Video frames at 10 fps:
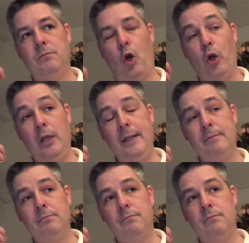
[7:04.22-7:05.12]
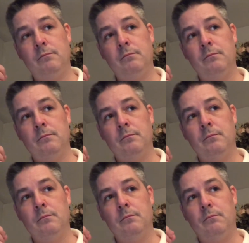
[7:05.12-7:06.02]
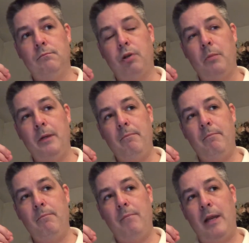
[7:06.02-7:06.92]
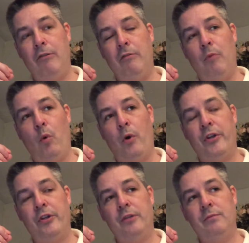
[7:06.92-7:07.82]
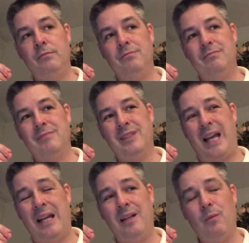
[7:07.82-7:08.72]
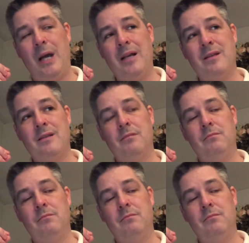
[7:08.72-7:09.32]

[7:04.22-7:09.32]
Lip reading: Oily. Probably airing more onto candle wax.